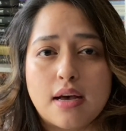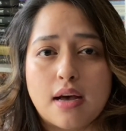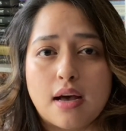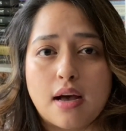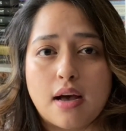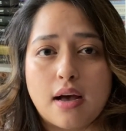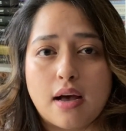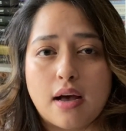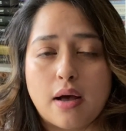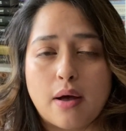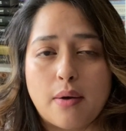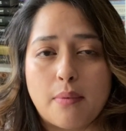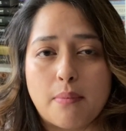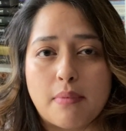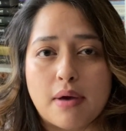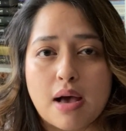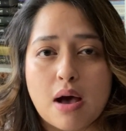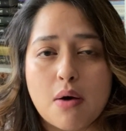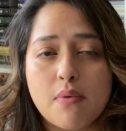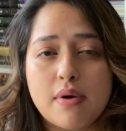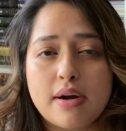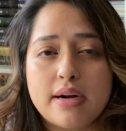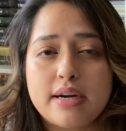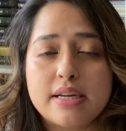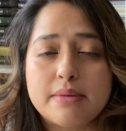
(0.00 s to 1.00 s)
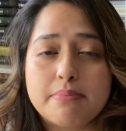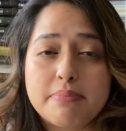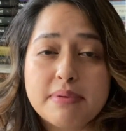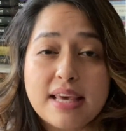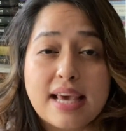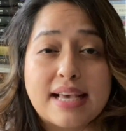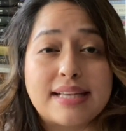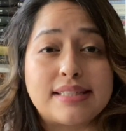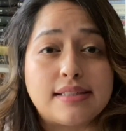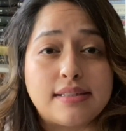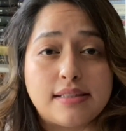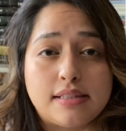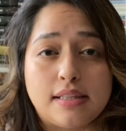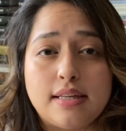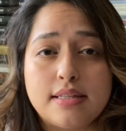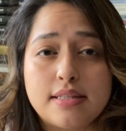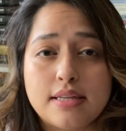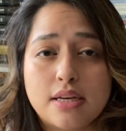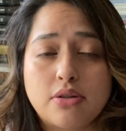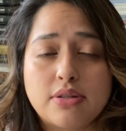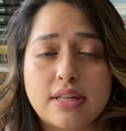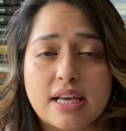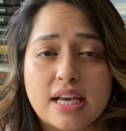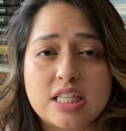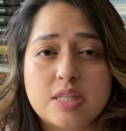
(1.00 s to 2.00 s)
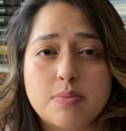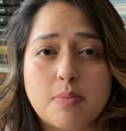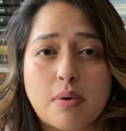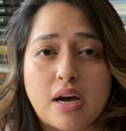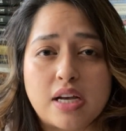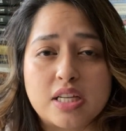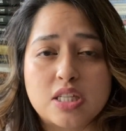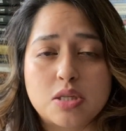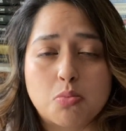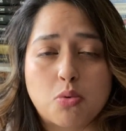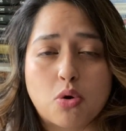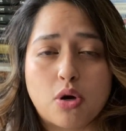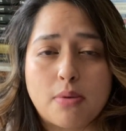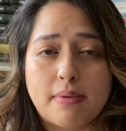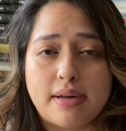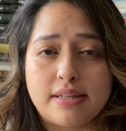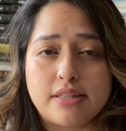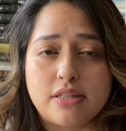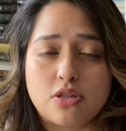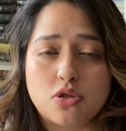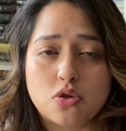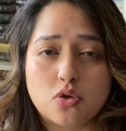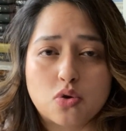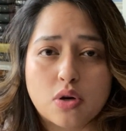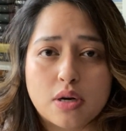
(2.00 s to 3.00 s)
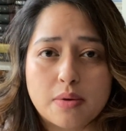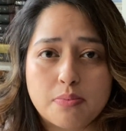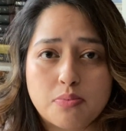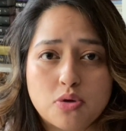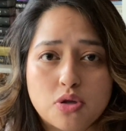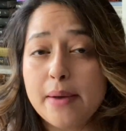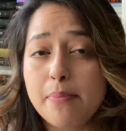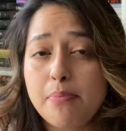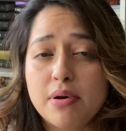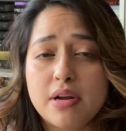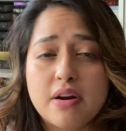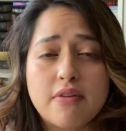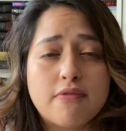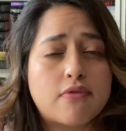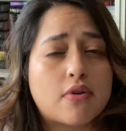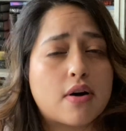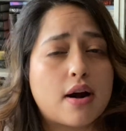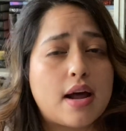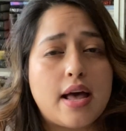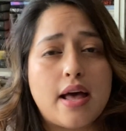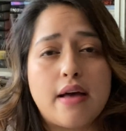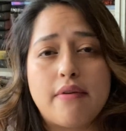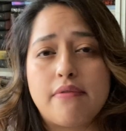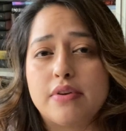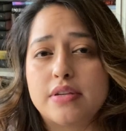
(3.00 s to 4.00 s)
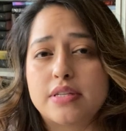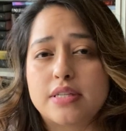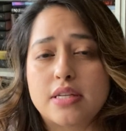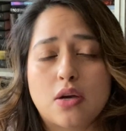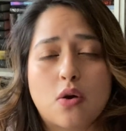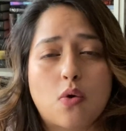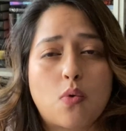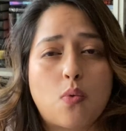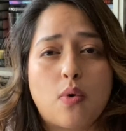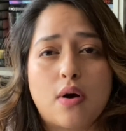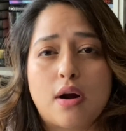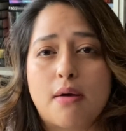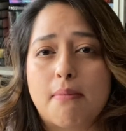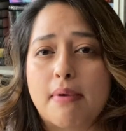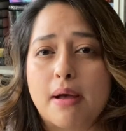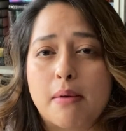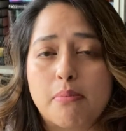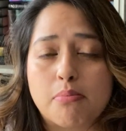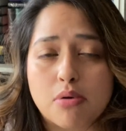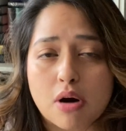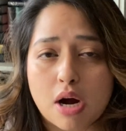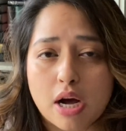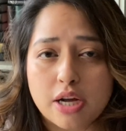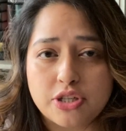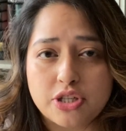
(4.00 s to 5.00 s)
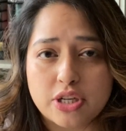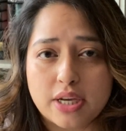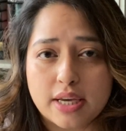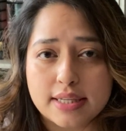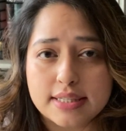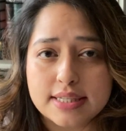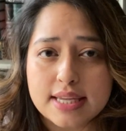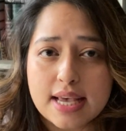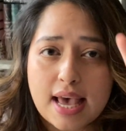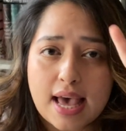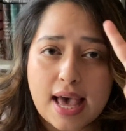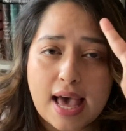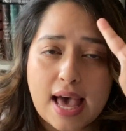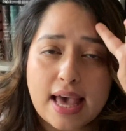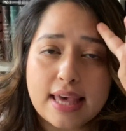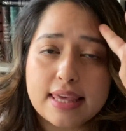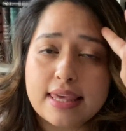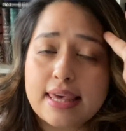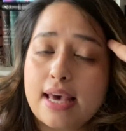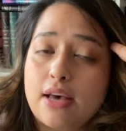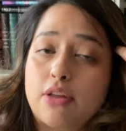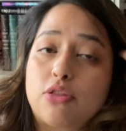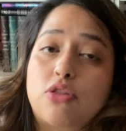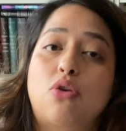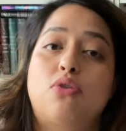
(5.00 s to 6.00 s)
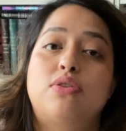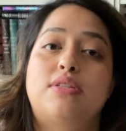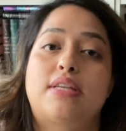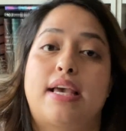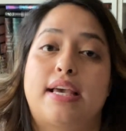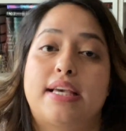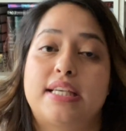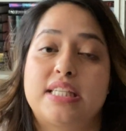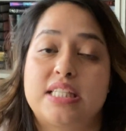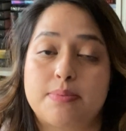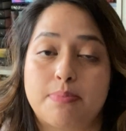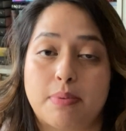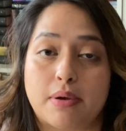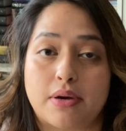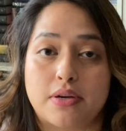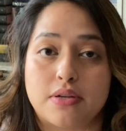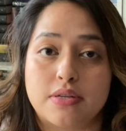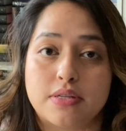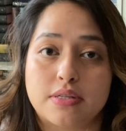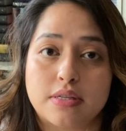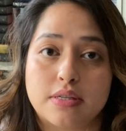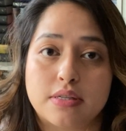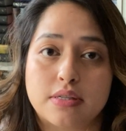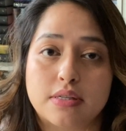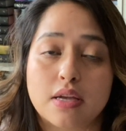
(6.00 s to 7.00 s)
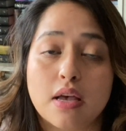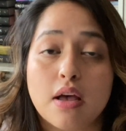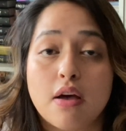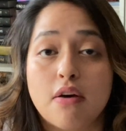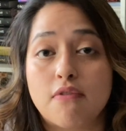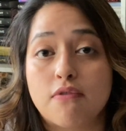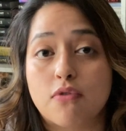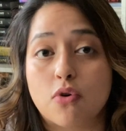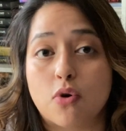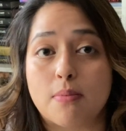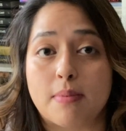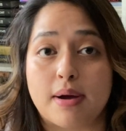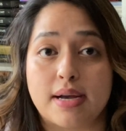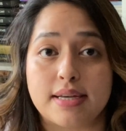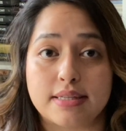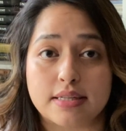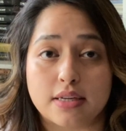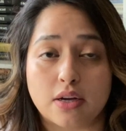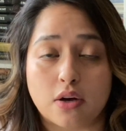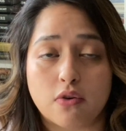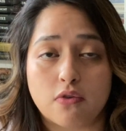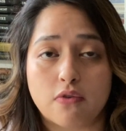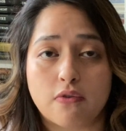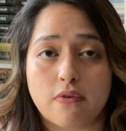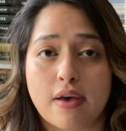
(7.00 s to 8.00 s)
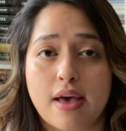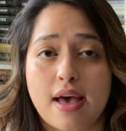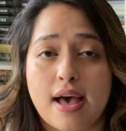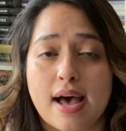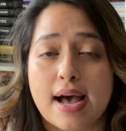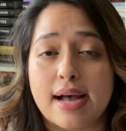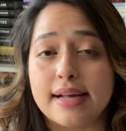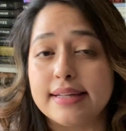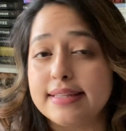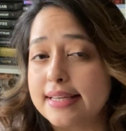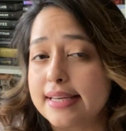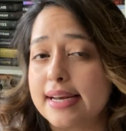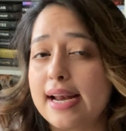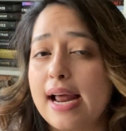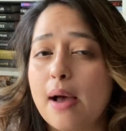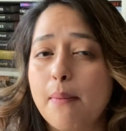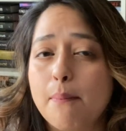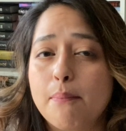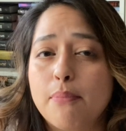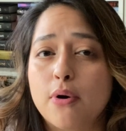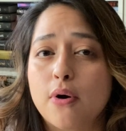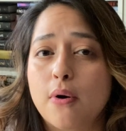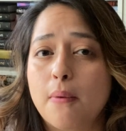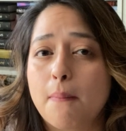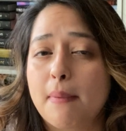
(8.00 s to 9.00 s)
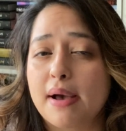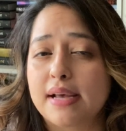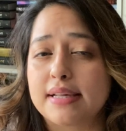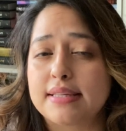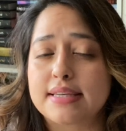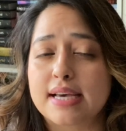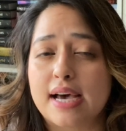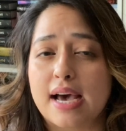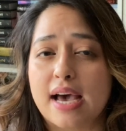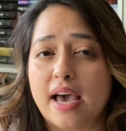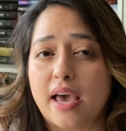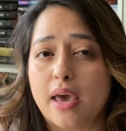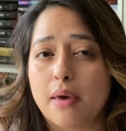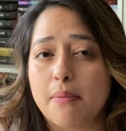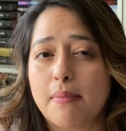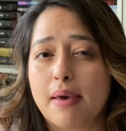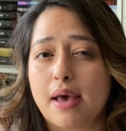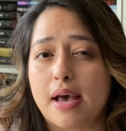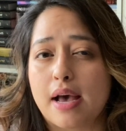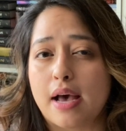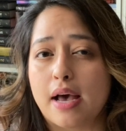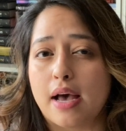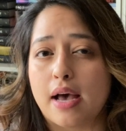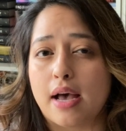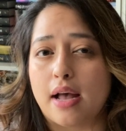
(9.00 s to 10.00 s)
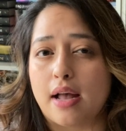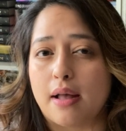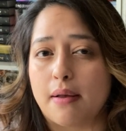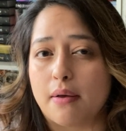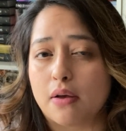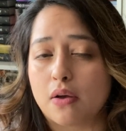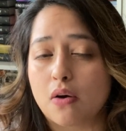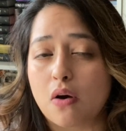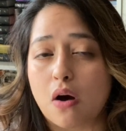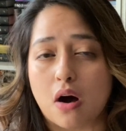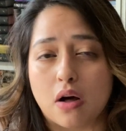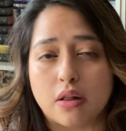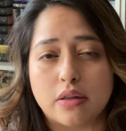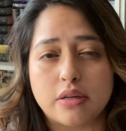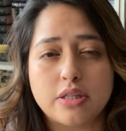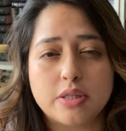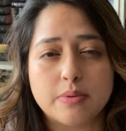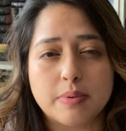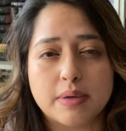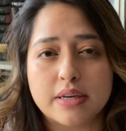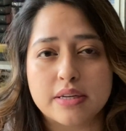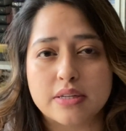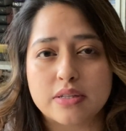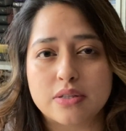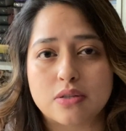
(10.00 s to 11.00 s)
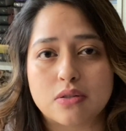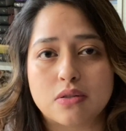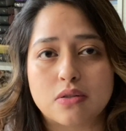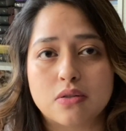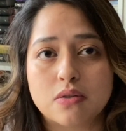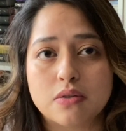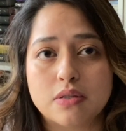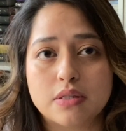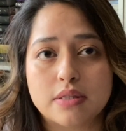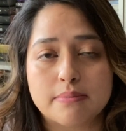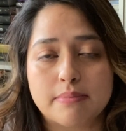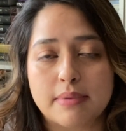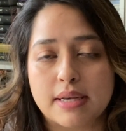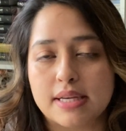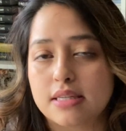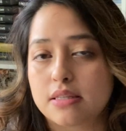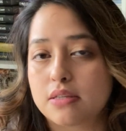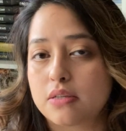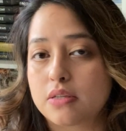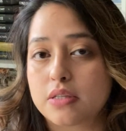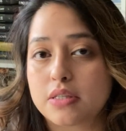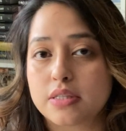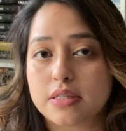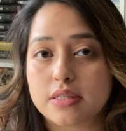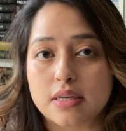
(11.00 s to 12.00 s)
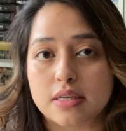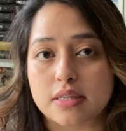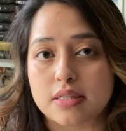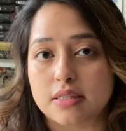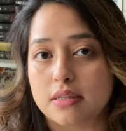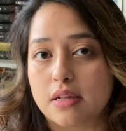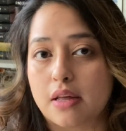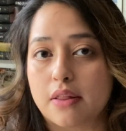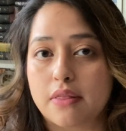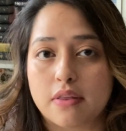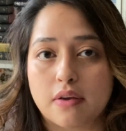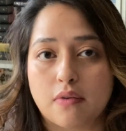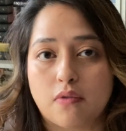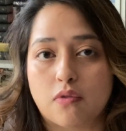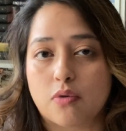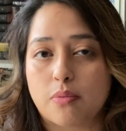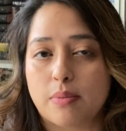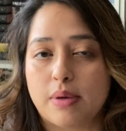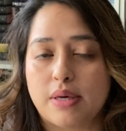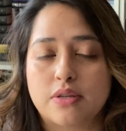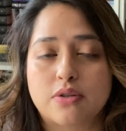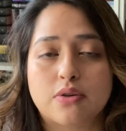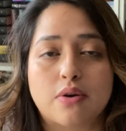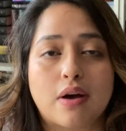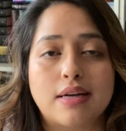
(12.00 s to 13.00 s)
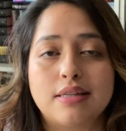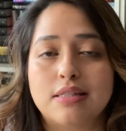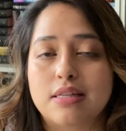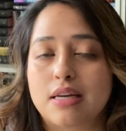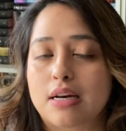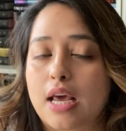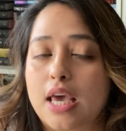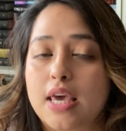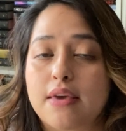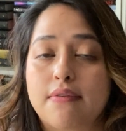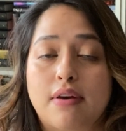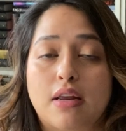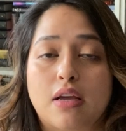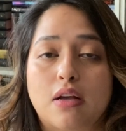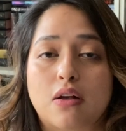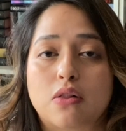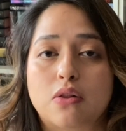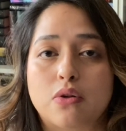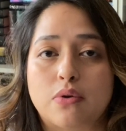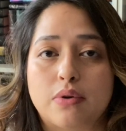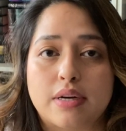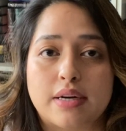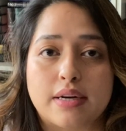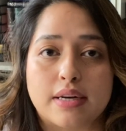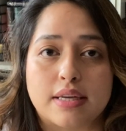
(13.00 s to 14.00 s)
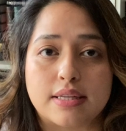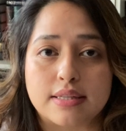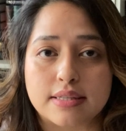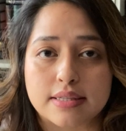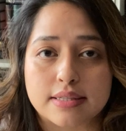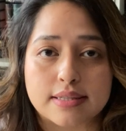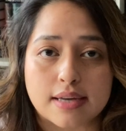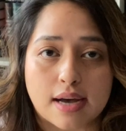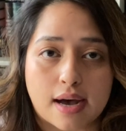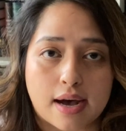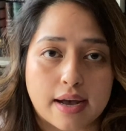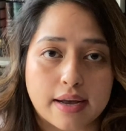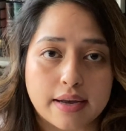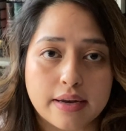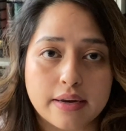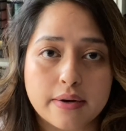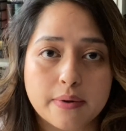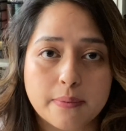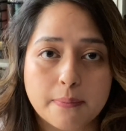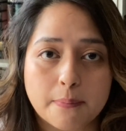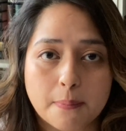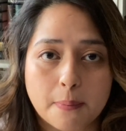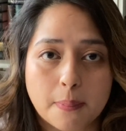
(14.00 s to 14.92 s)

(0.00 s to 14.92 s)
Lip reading: I wanted to be as detailed as possible in my description. I put it for every single one of my projects. I count those as experiences for myself. I did not put my time at college because 2 semesters does nothing for me, so I did not even include it inside.